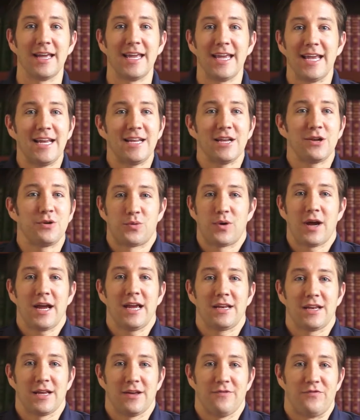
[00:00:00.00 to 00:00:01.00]
He didn't
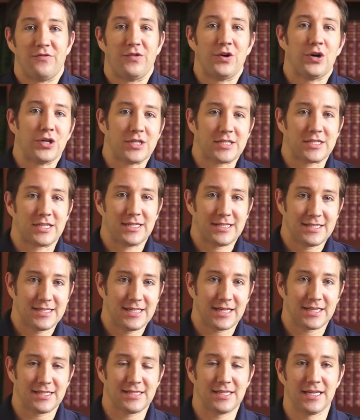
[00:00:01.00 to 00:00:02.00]
write verse
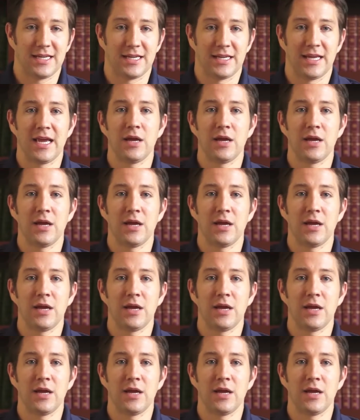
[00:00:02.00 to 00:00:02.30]
16.